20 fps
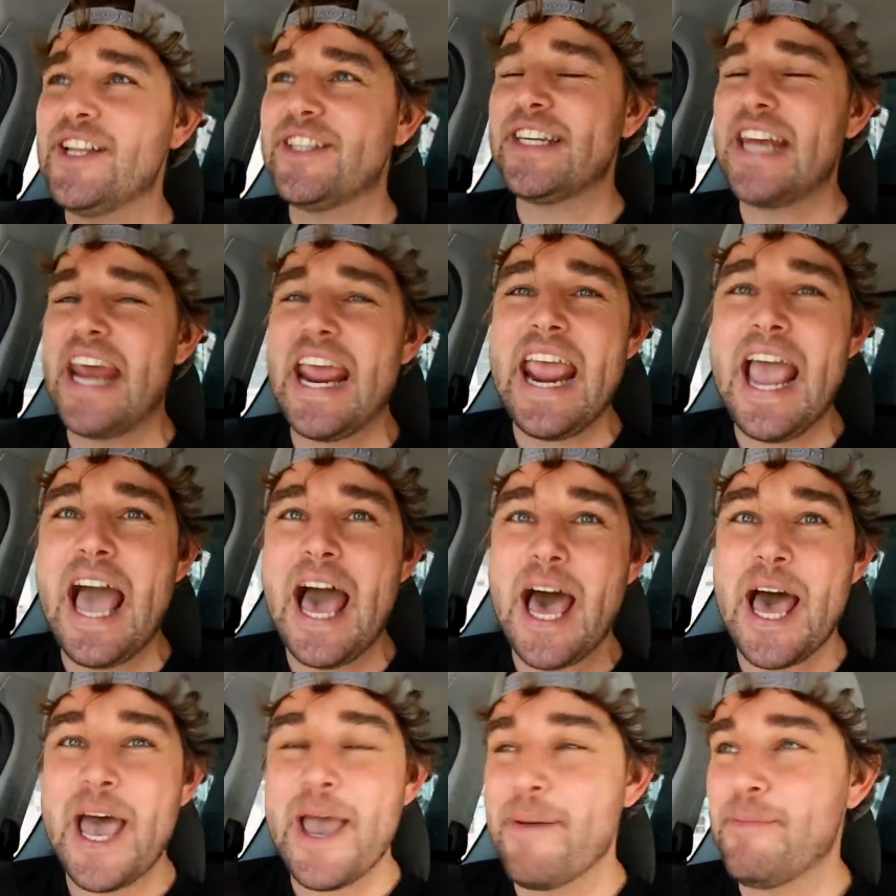Today
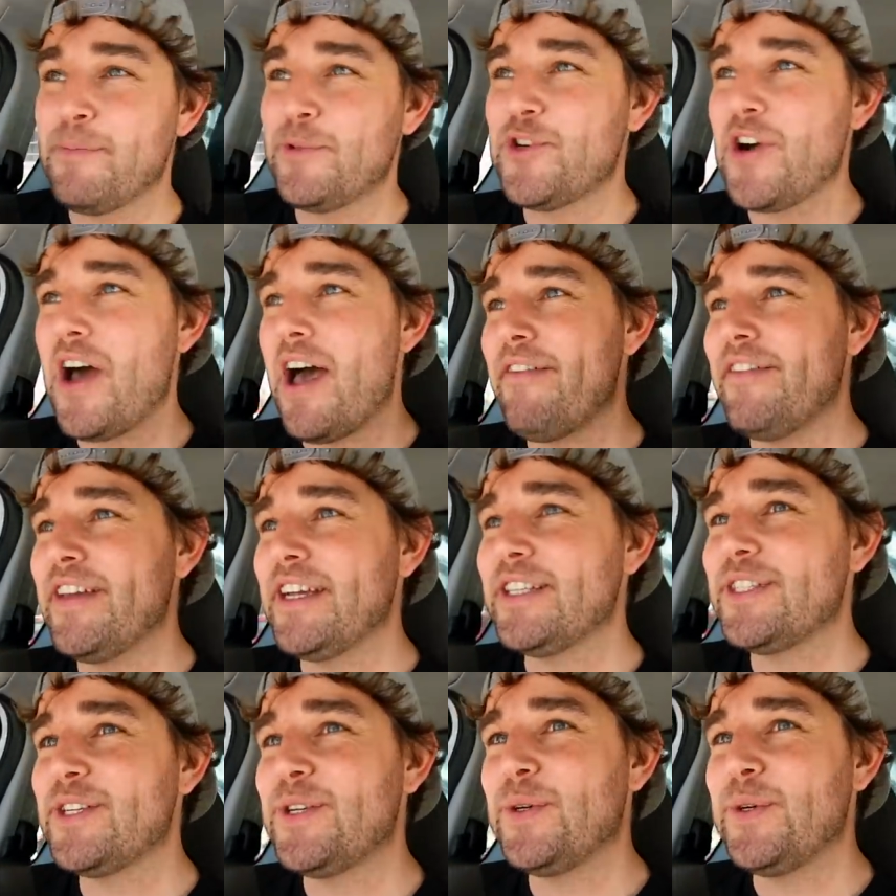I am
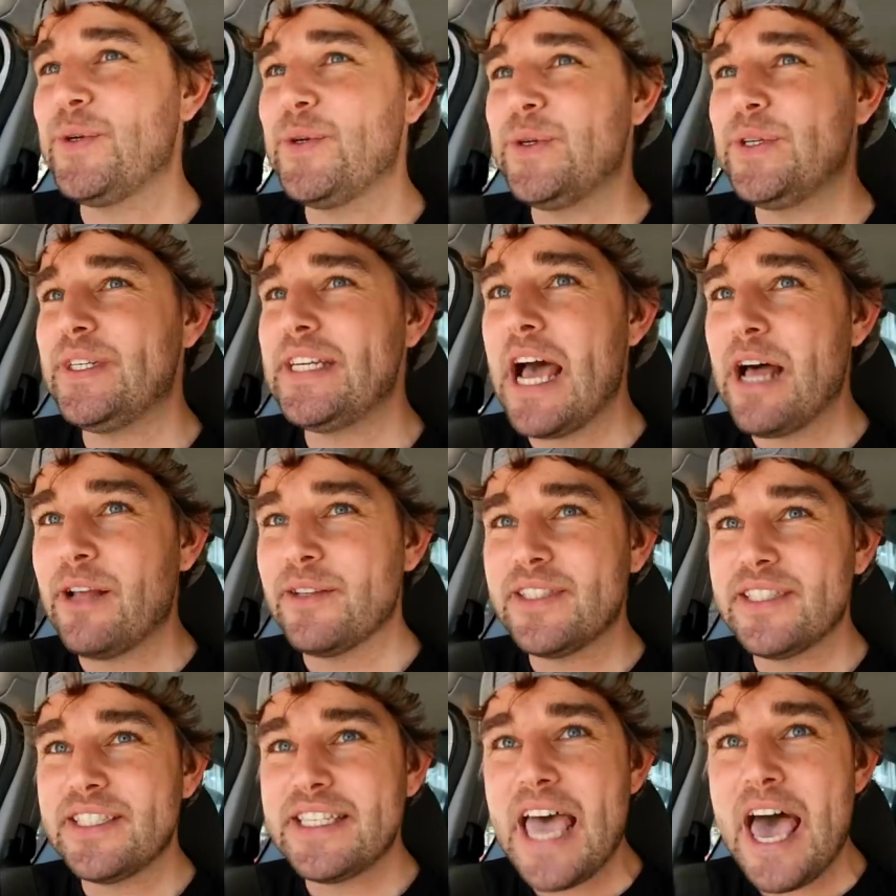driving to
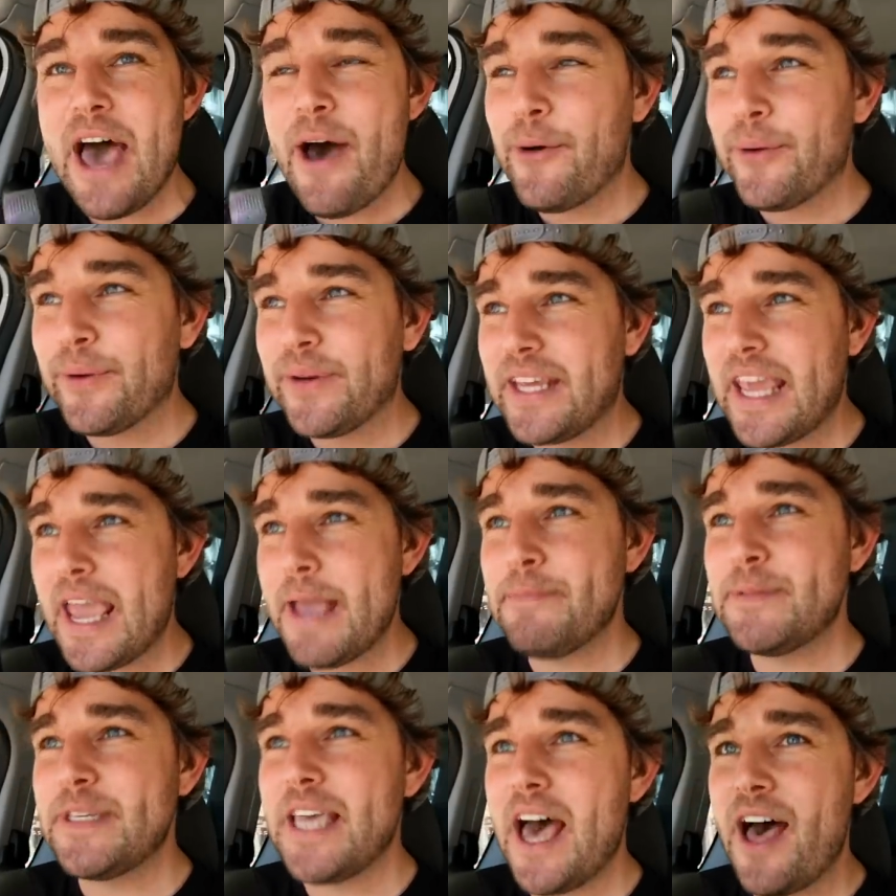downtown
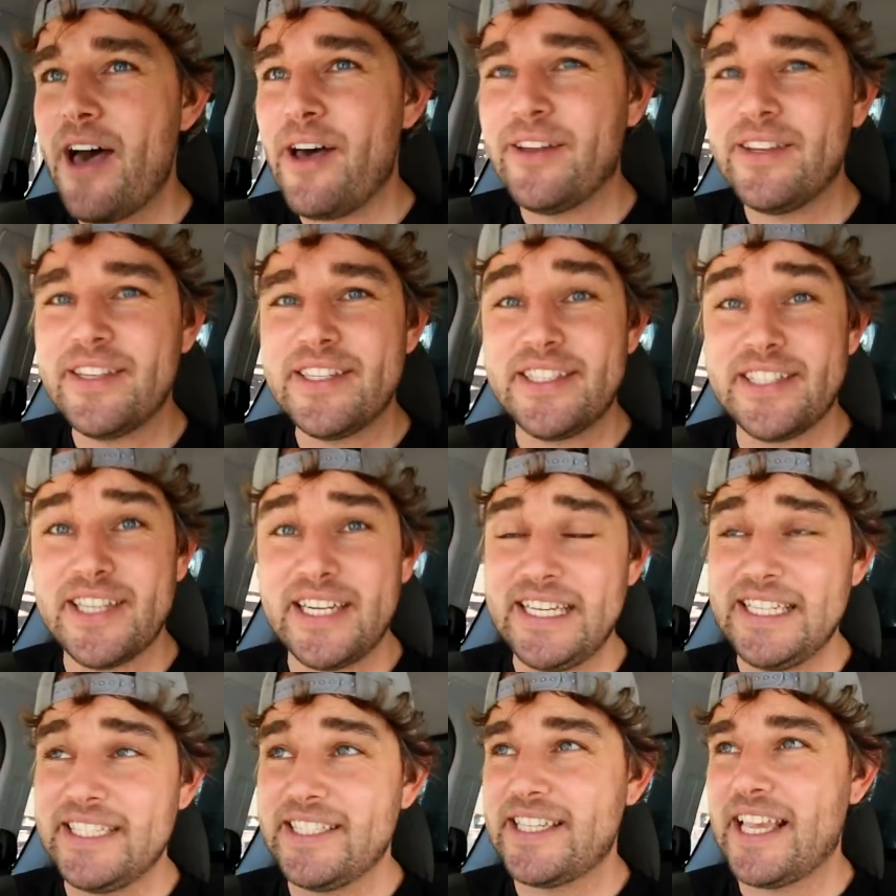Cape Town
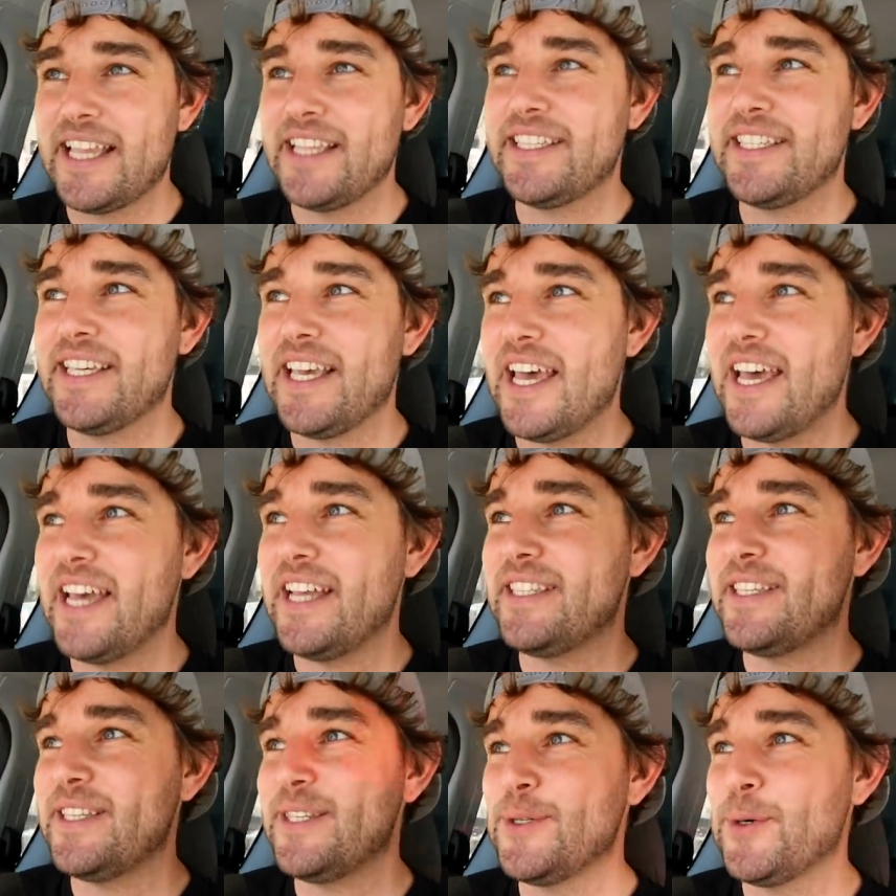city
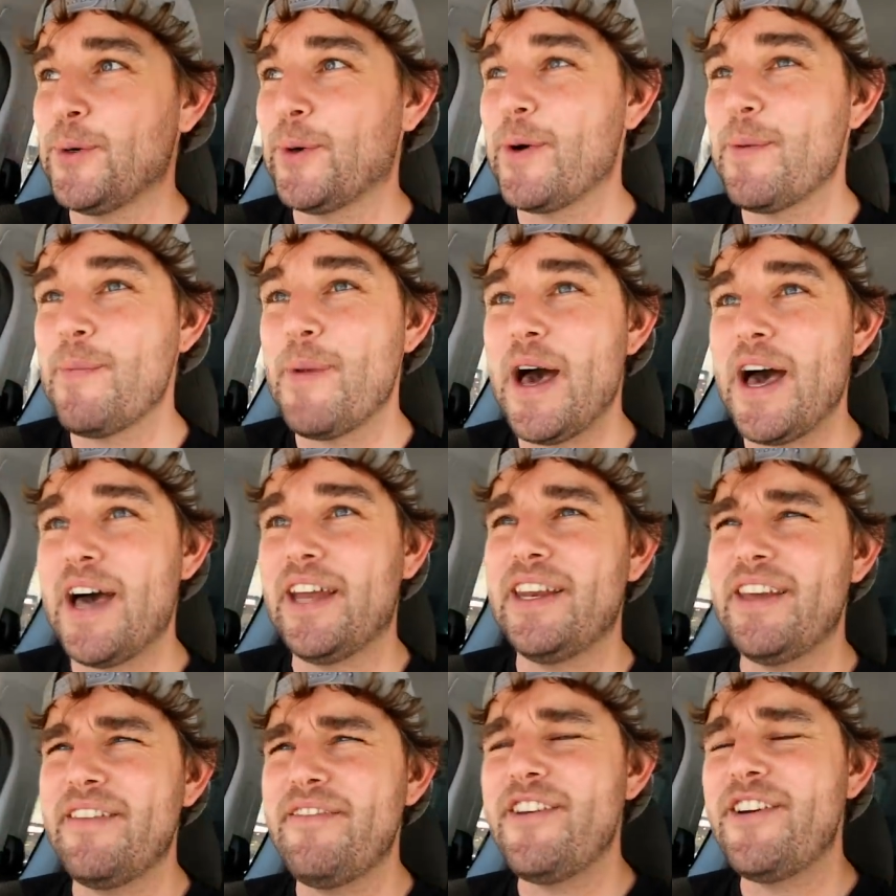center to talk
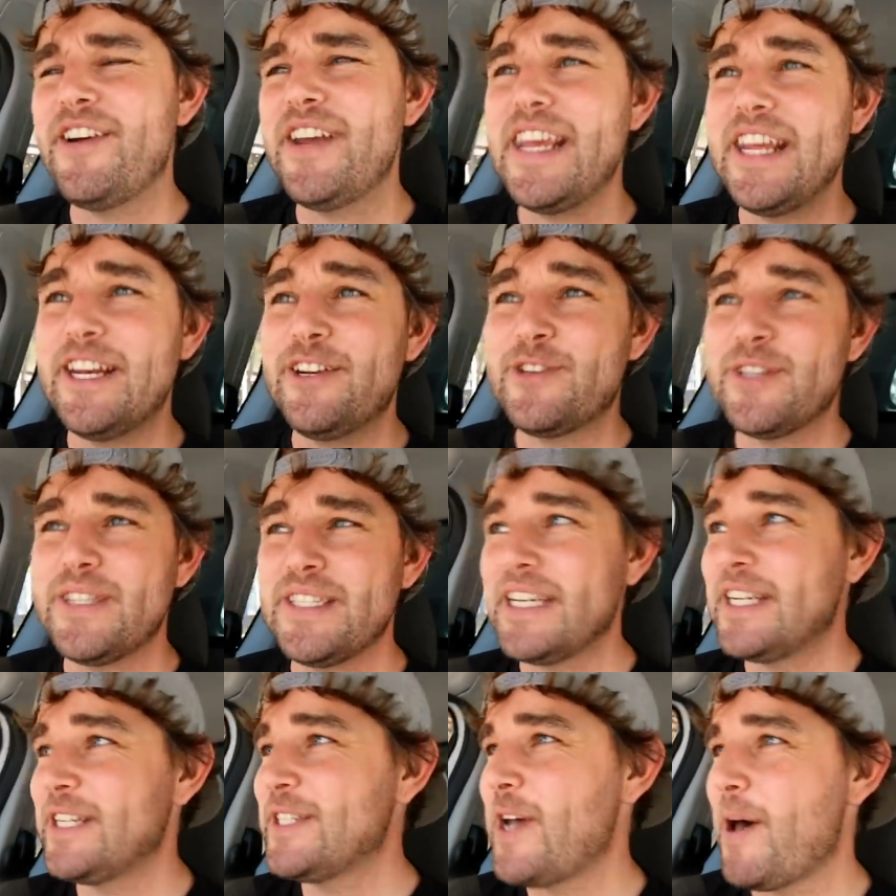about a very
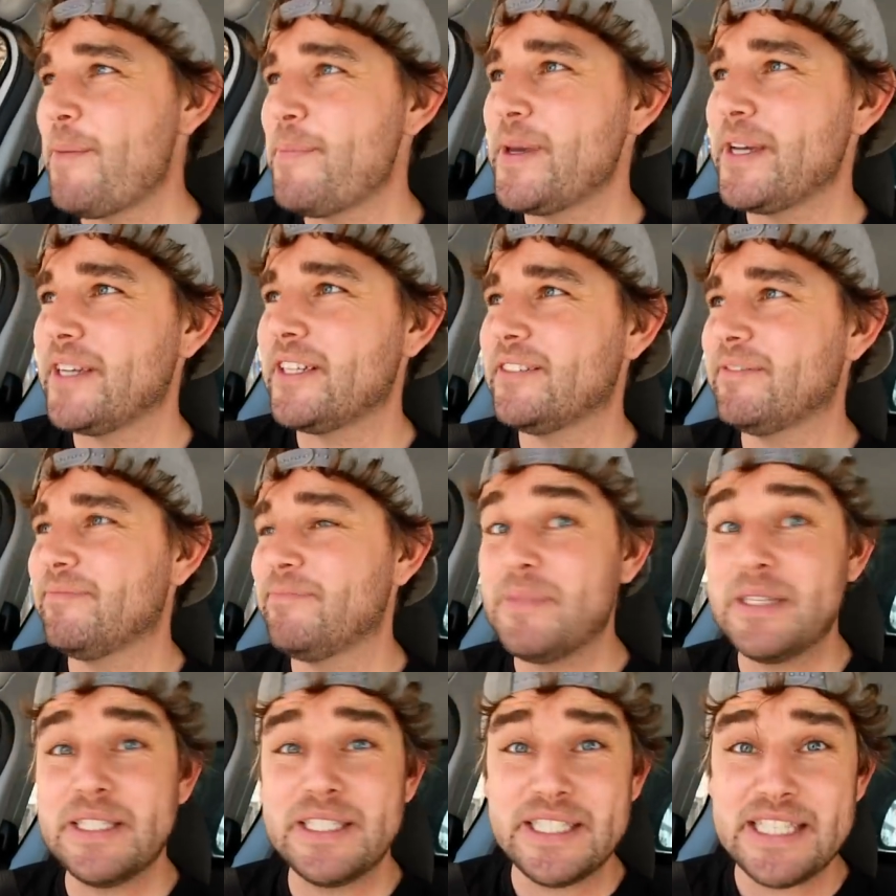interesting topic,
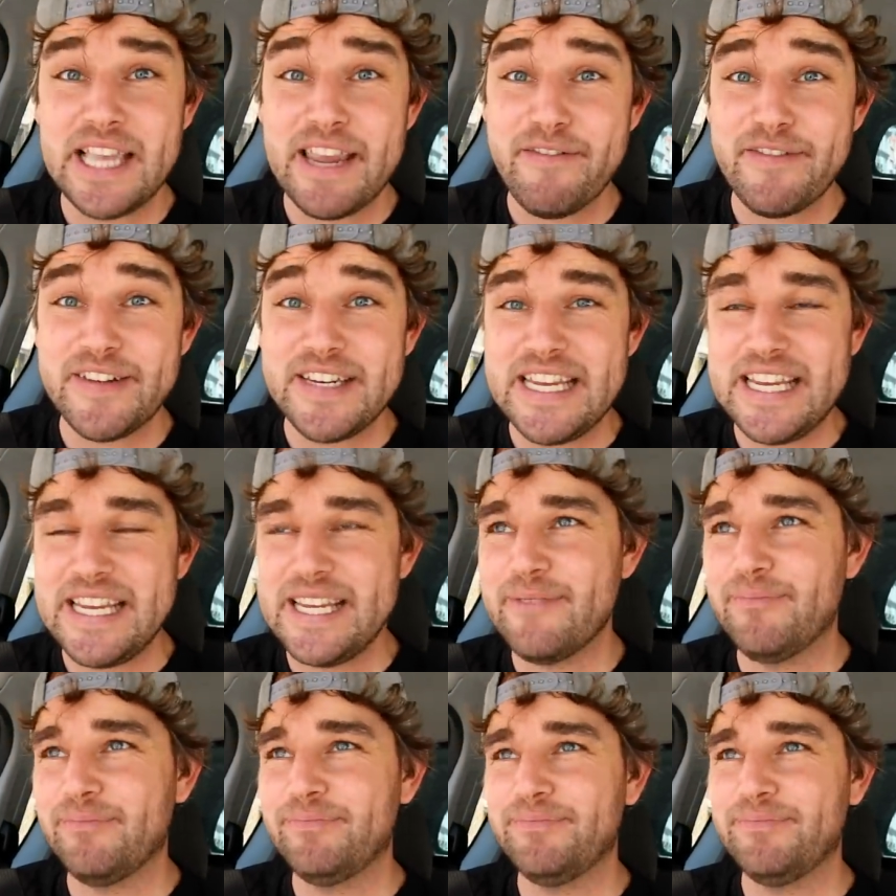safety.